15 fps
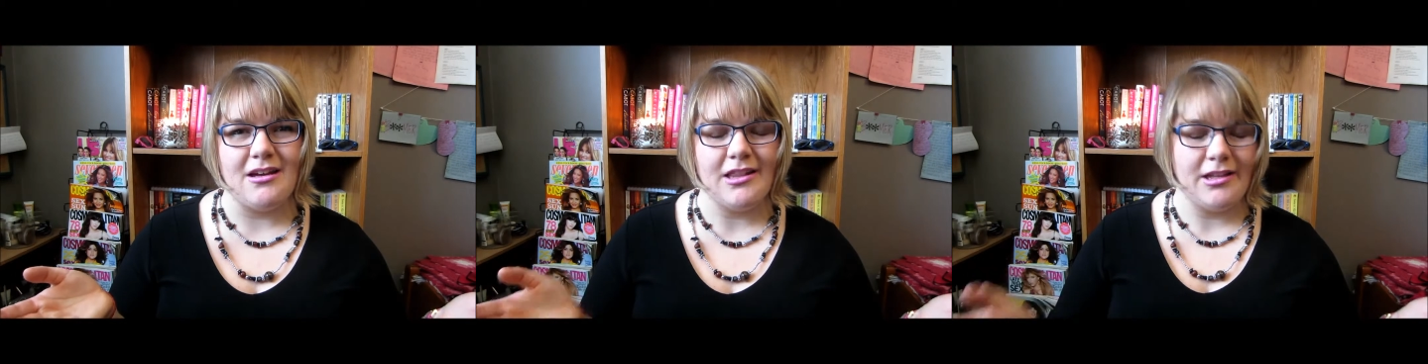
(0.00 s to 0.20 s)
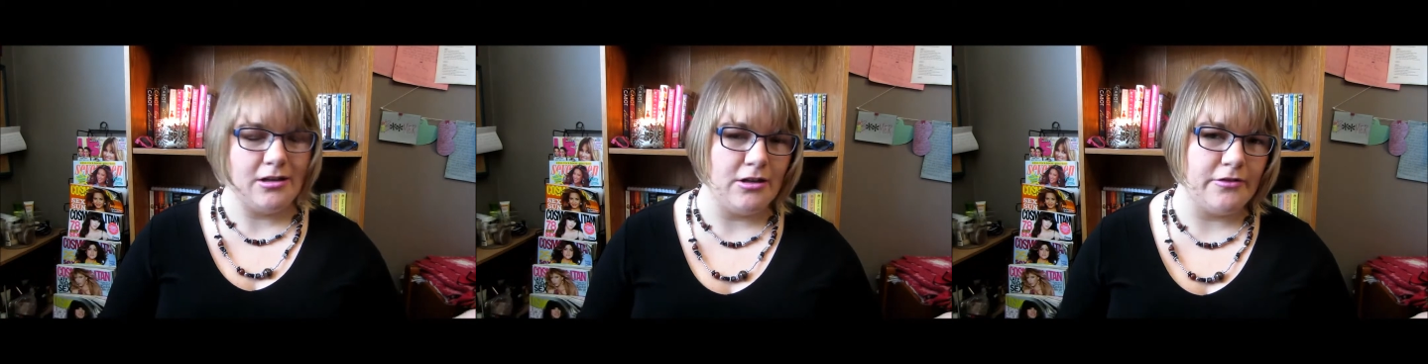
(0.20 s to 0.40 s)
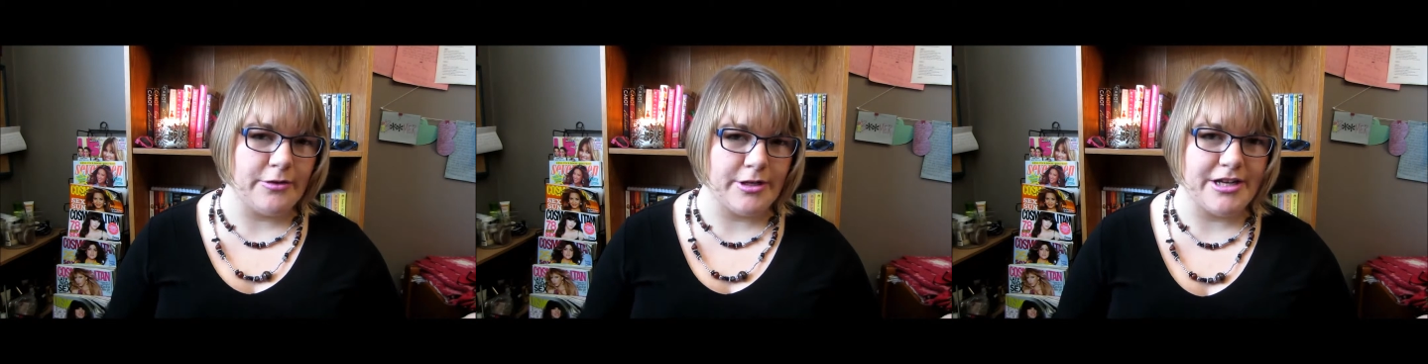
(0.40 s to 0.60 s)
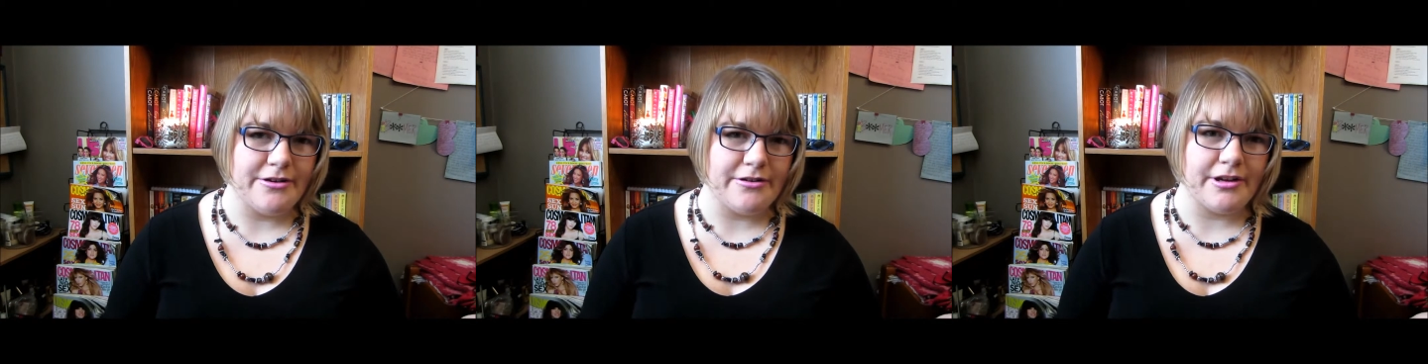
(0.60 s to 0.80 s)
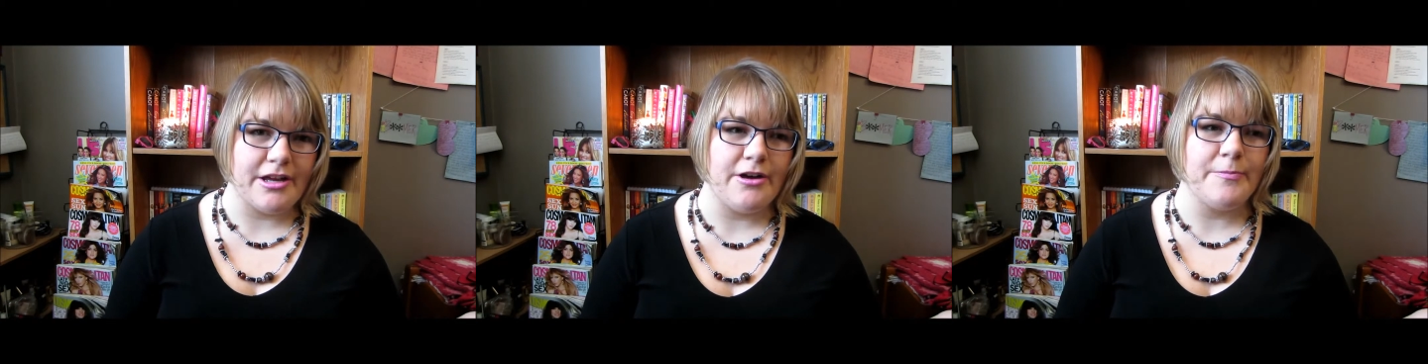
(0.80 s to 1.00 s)
a little over a
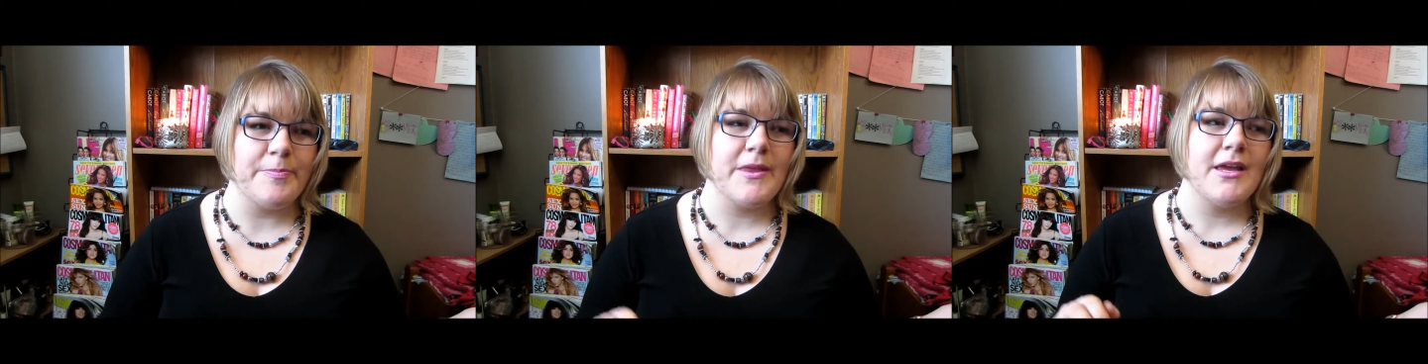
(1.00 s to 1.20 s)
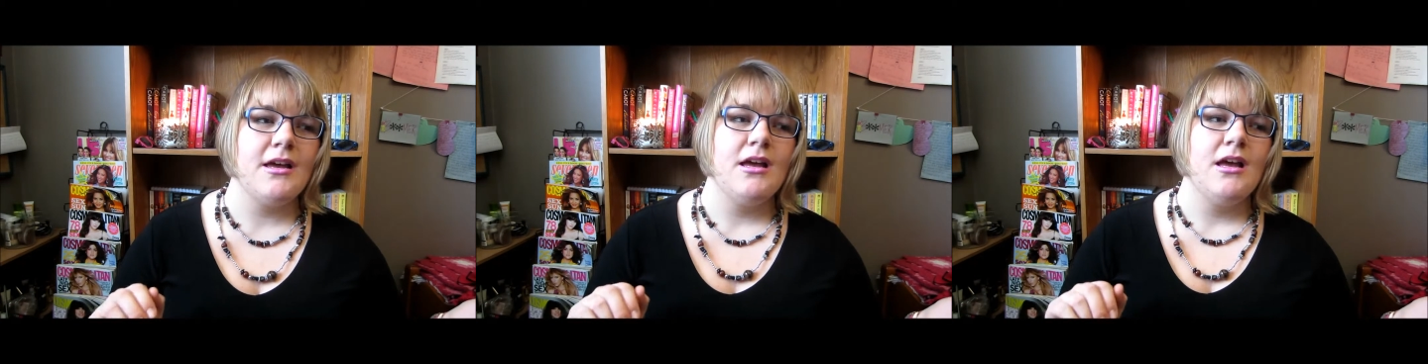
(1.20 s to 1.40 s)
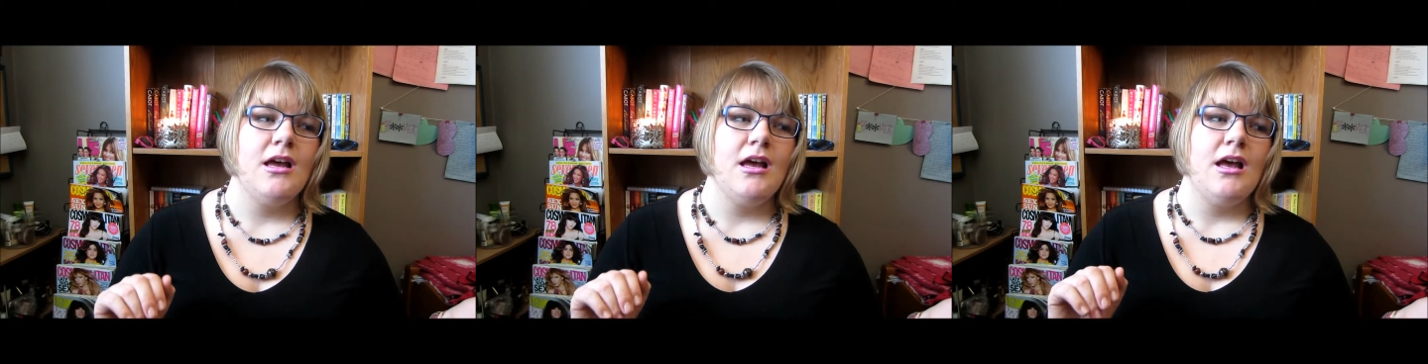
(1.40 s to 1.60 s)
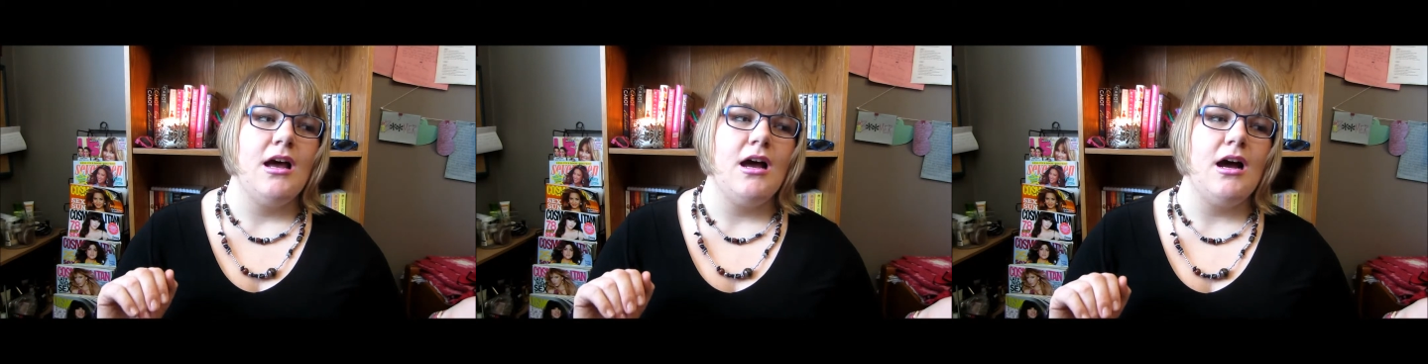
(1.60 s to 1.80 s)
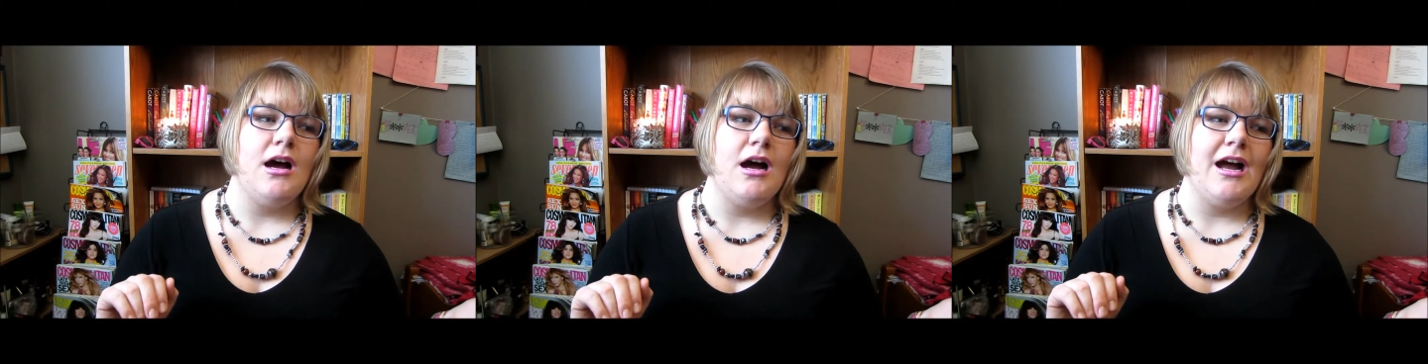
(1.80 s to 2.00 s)
year ago,
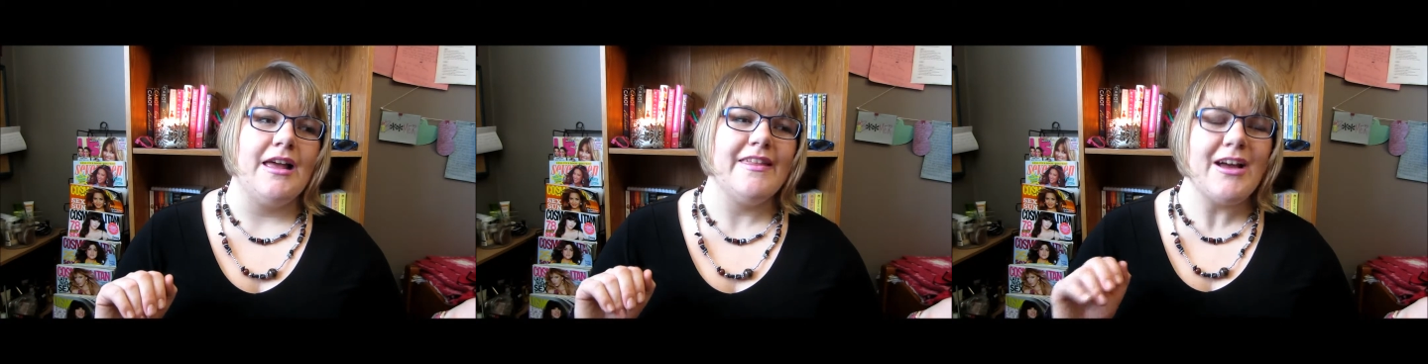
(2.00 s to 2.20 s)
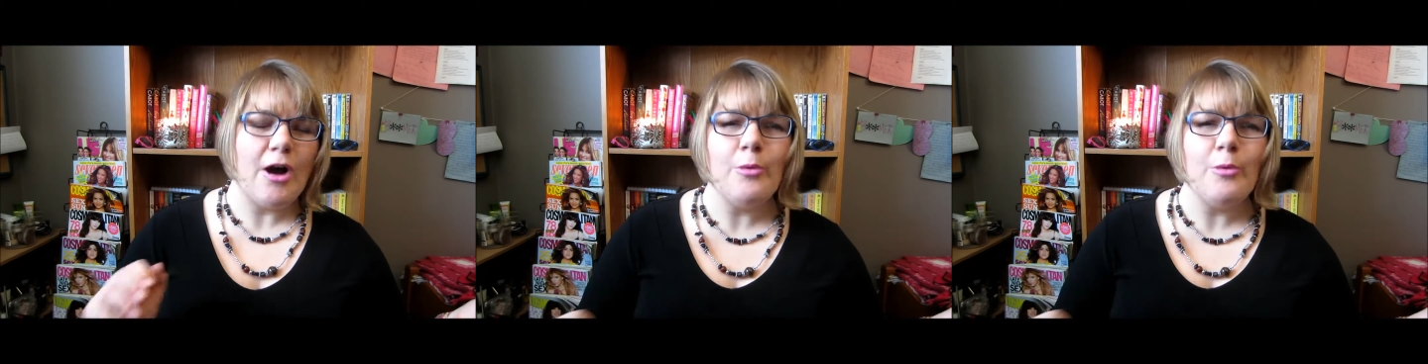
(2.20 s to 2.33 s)
I think